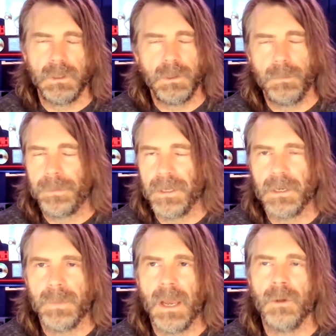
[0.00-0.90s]
think
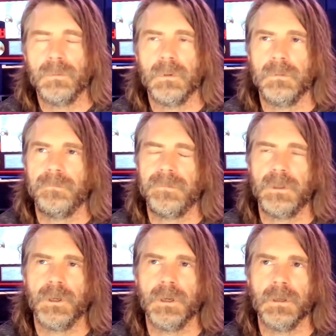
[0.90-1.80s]
about
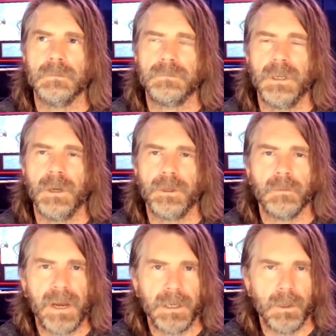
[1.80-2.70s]
your
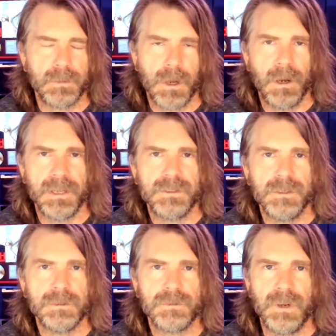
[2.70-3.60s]
radio targets and
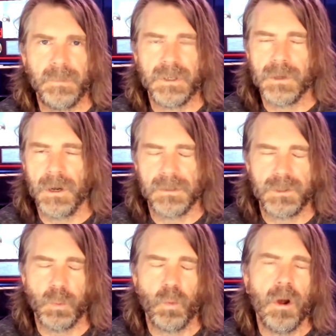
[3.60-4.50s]
your streaming targets.
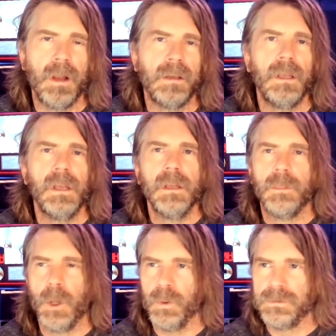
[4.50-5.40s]
You want
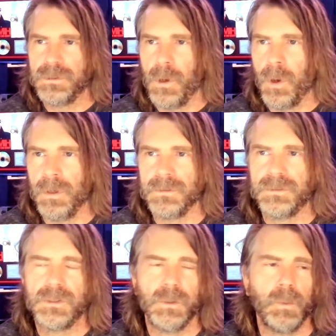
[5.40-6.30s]
those songs
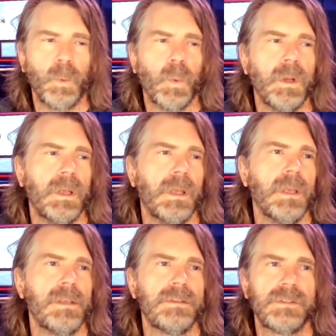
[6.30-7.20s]
to
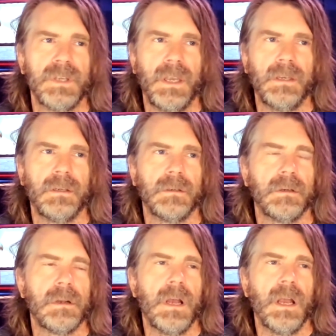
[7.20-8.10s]
sit
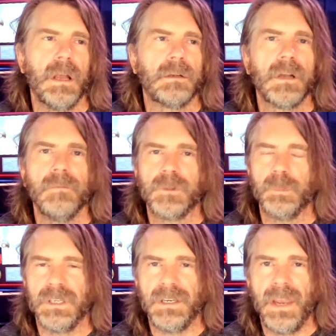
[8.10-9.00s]

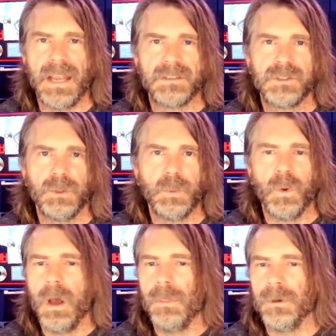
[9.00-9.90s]
comfortably next to
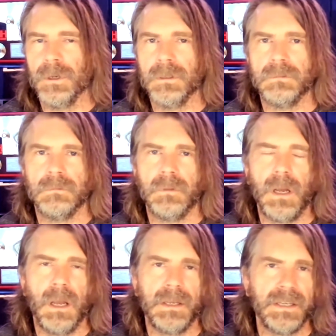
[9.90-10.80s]
other
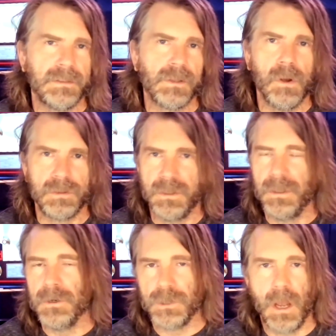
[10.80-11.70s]
hit songs in
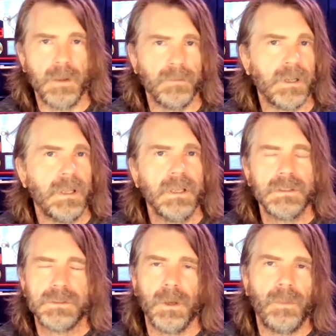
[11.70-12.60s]
their genre.
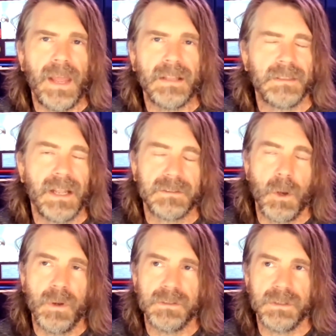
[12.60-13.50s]
So that's always